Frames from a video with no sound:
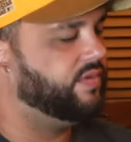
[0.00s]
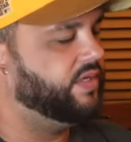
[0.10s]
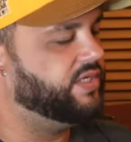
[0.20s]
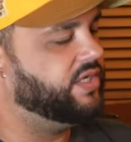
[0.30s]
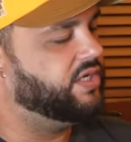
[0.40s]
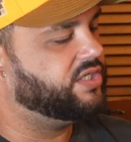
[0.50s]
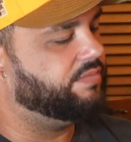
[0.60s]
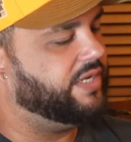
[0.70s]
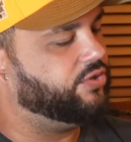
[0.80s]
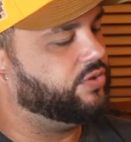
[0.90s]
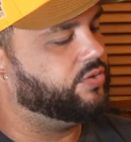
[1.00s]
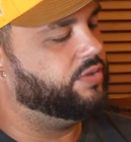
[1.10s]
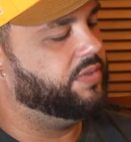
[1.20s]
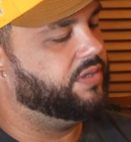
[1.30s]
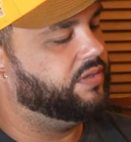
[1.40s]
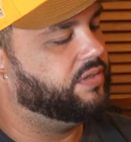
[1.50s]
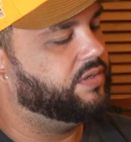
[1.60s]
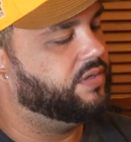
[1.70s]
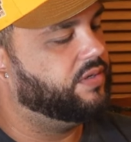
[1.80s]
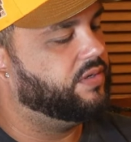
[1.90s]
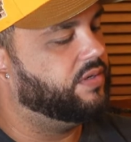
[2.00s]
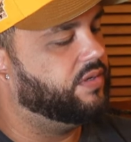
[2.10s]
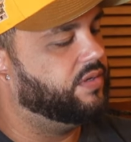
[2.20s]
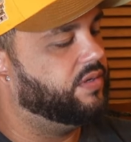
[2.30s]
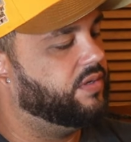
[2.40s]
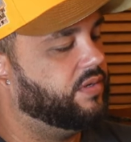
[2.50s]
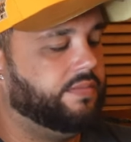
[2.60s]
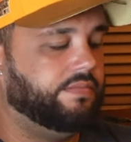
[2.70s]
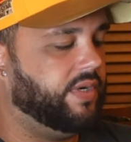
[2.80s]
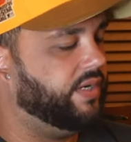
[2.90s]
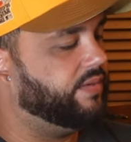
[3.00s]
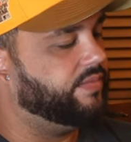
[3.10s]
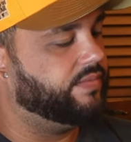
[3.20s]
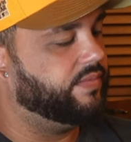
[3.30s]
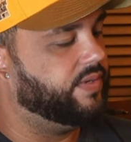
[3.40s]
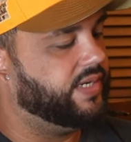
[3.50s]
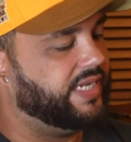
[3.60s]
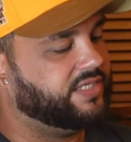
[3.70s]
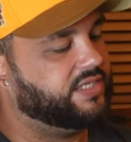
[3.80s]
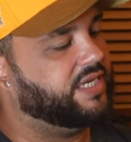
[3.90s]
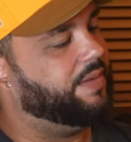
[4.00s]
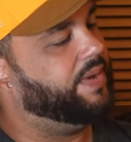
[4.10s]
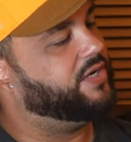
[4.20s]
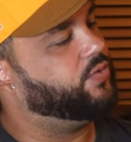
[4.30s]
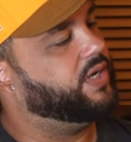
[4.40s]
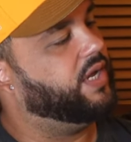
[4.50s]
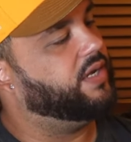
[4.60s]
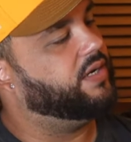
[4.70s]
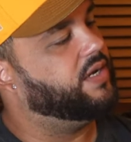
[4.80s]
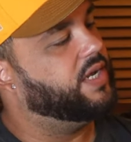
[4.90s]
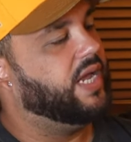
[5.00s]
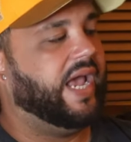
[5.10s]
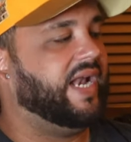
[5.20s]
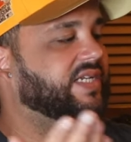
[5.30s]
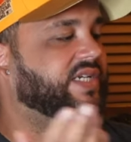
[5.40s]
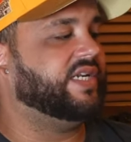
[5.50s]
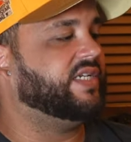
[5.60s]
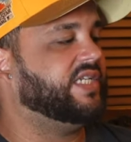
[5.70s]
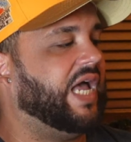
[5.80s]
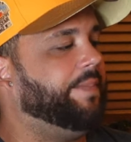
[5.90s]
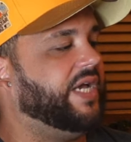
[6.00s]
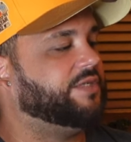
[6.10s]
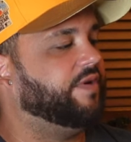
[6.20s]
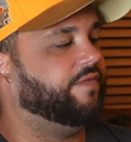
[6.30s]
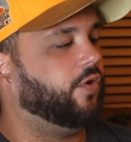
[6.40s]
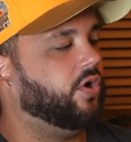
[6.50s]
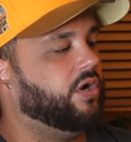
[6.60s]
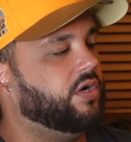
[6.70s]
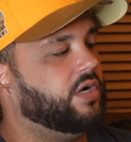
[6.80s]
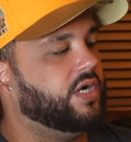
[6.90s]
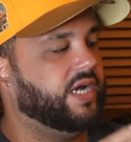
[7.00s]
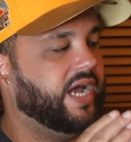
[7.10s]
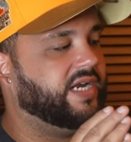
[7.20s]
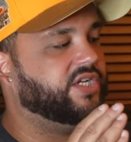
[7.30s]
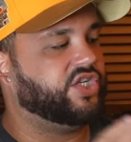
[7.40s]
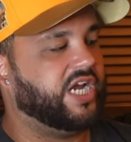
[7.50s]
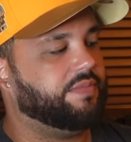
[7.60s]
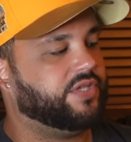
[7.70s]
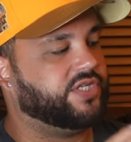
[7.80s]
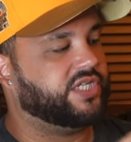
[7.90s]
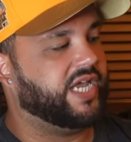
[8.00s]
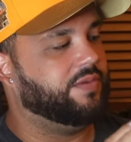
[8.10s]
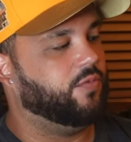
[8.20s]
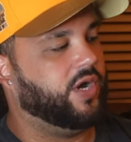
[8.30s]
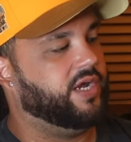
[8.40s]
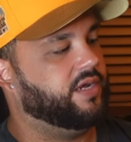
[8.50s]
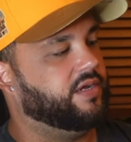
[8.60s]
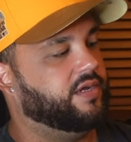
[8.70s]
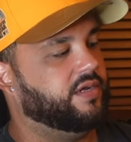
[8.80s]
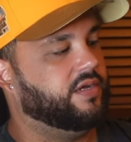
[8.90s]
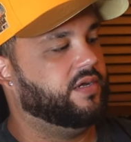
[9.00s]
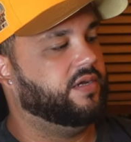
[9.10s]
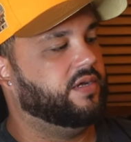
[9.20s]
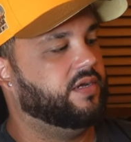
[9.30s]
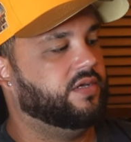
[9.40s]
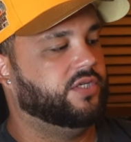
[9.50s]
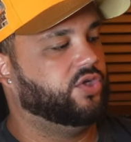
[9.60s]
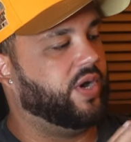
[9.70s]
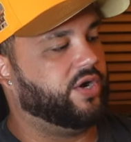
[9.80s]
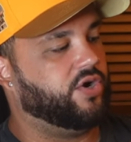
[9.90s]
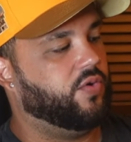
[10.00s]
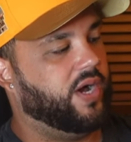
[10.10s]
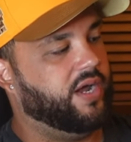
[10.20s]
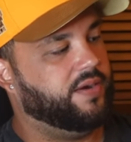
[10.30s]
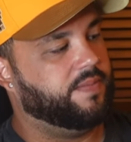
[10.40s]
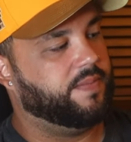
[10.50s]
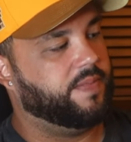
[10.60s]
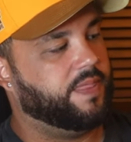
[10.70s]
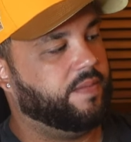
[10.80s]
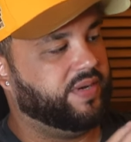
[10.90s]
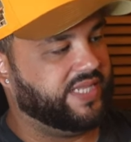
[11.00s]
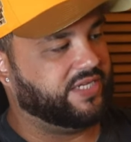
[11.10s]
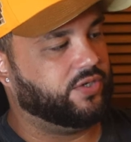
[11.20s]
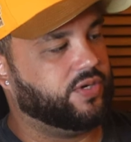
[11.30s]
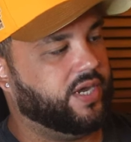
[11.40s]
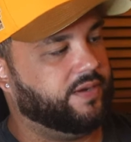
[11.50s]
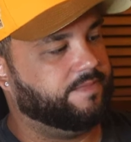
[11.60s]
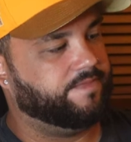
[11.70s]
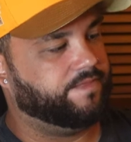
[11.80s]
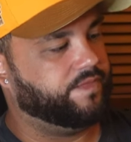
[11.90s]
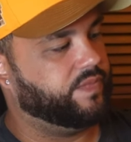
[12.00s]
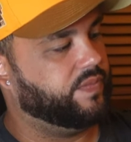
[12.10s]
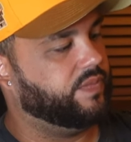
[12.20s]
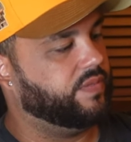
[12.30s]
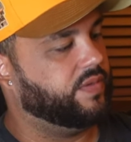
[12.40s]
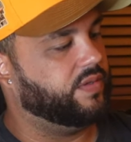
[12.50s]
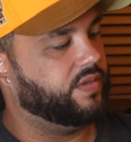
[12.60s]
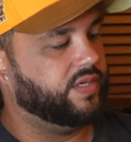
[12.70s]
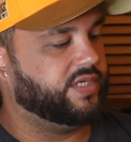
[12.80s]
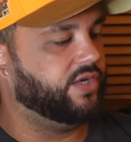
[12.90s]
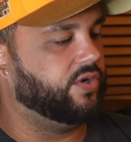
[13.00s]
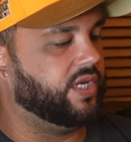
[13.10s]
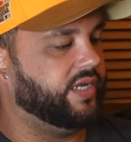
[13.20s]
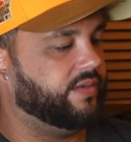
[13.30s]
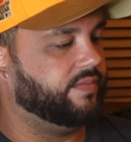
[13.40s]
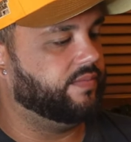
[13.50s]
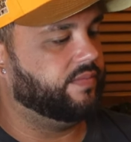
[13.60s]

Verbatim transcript: Doesn't look symmetrical to me. But that's the side patch we're getting. And I've seen this side patch before and it's shaped the same way. So I don't know why. But that's okay. Still clean.